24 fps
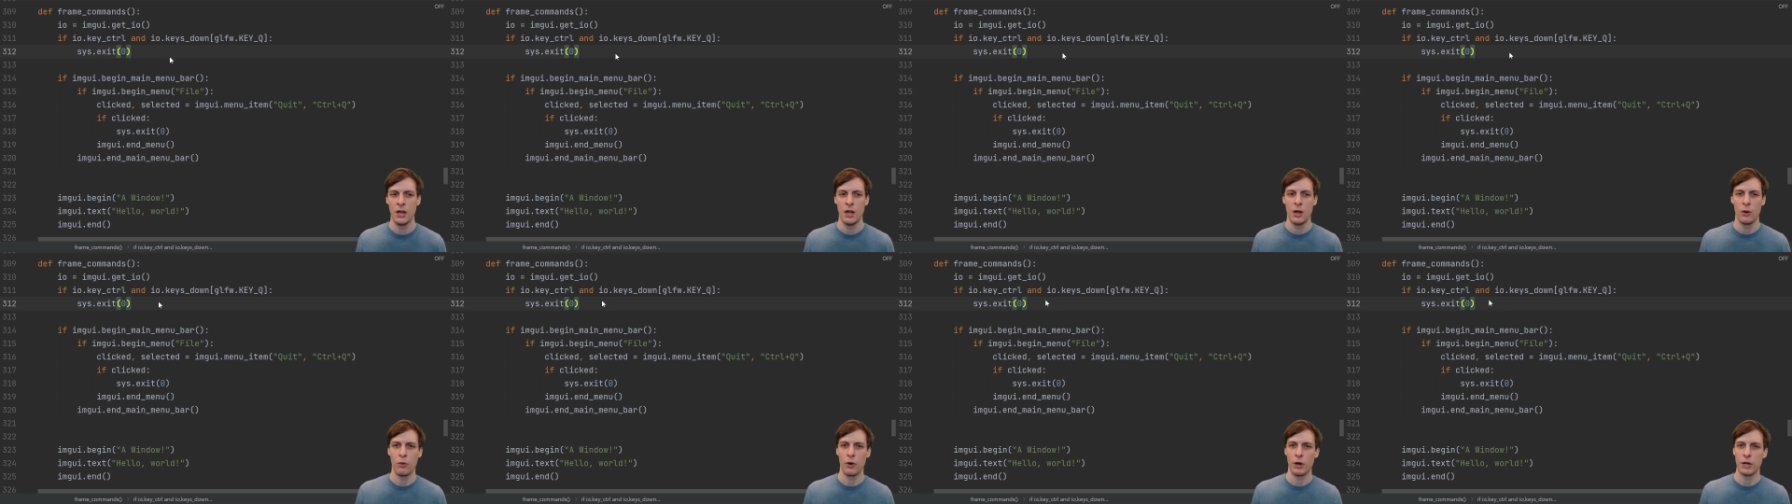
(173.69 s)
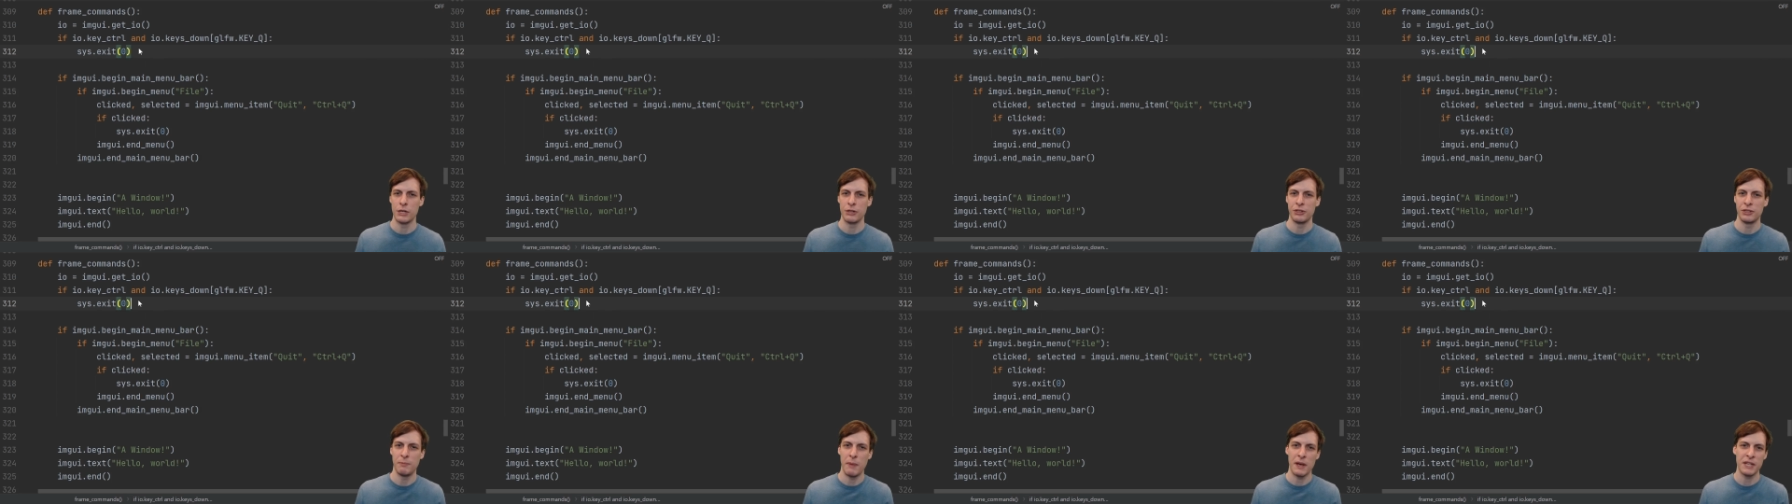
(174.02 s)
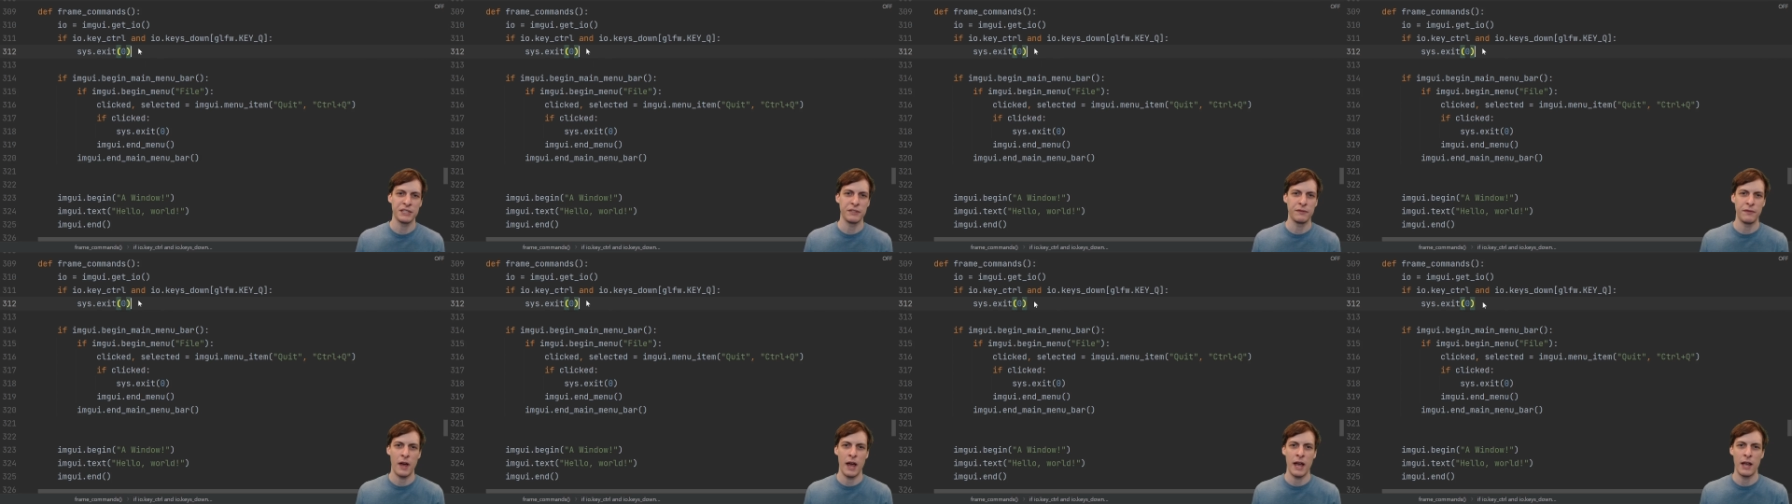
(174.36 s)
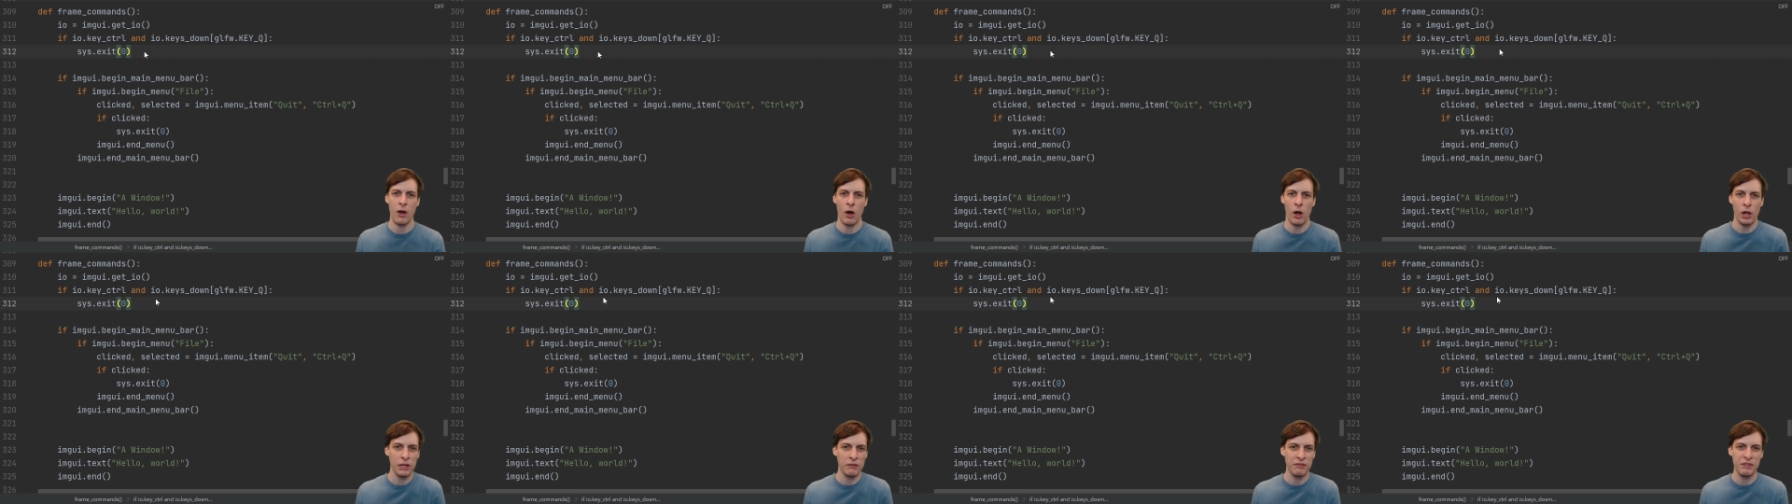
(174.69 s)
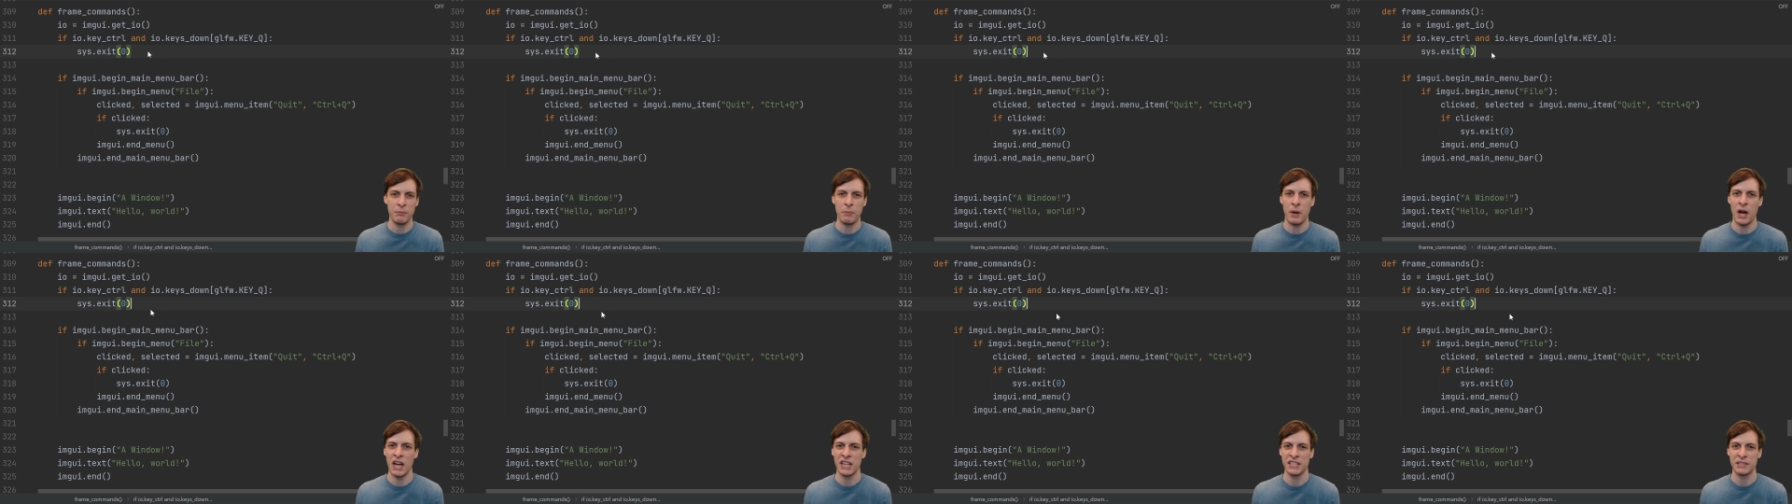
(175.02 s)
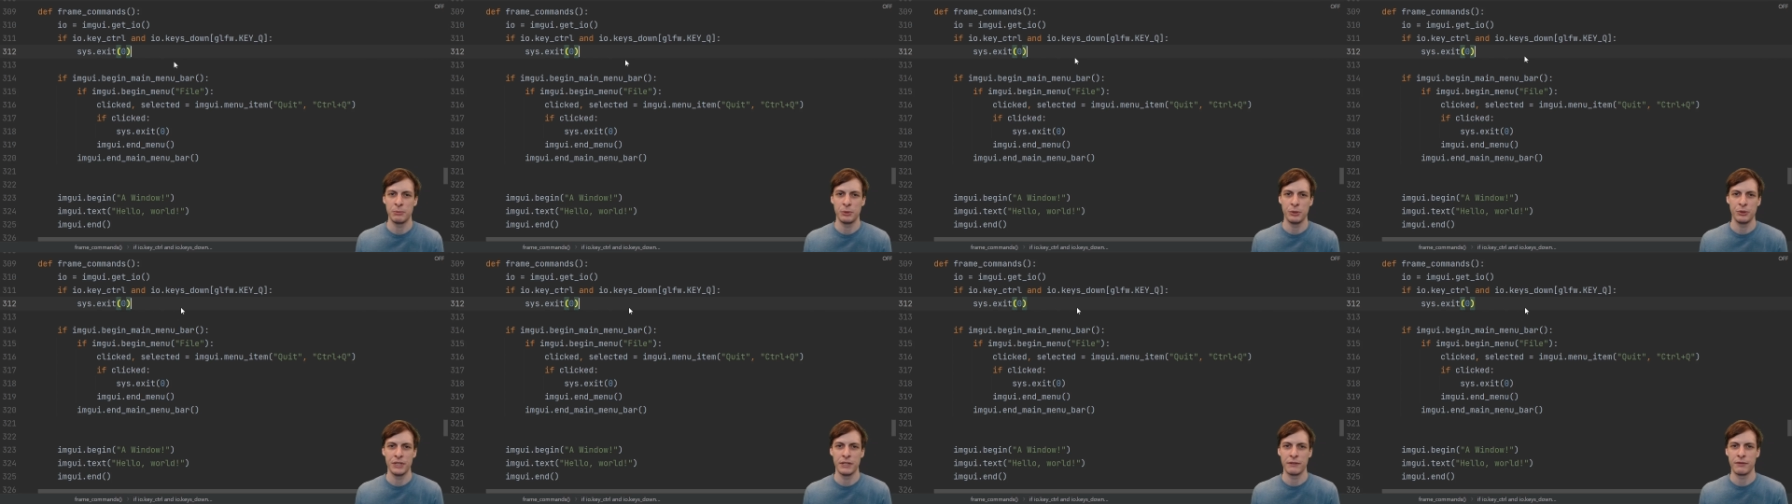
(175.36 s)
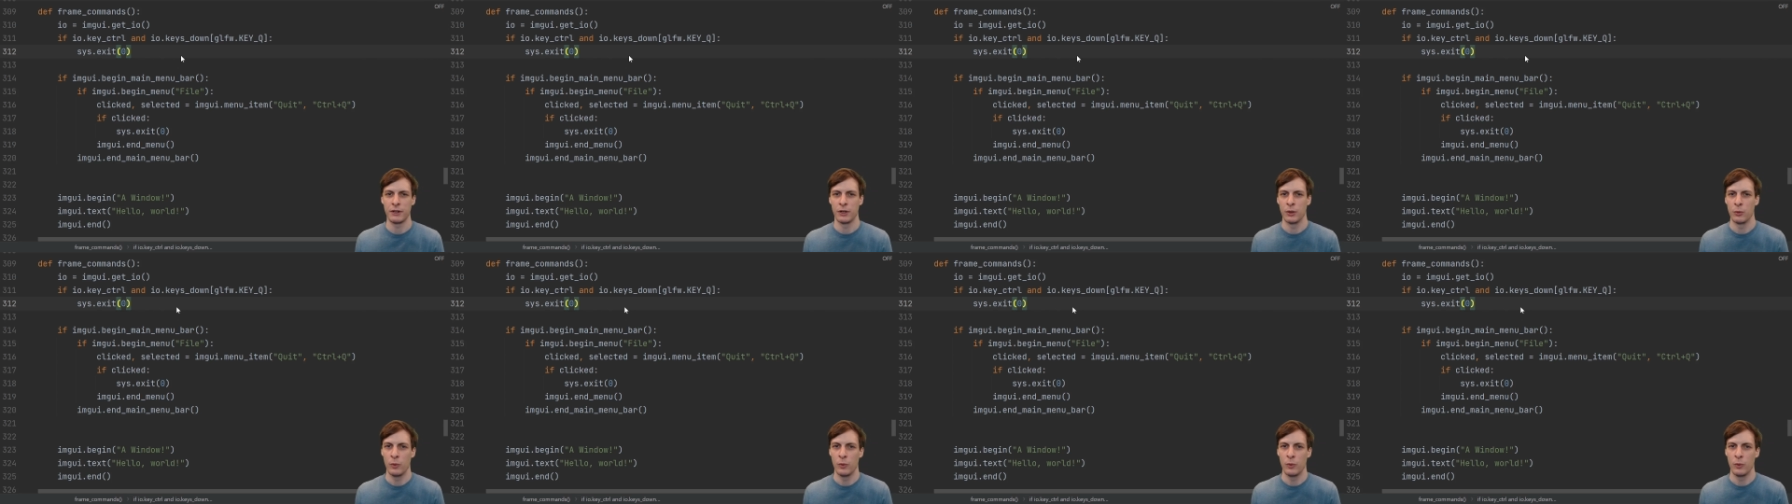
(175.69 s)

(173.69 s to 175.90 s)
where you specify all of the possible different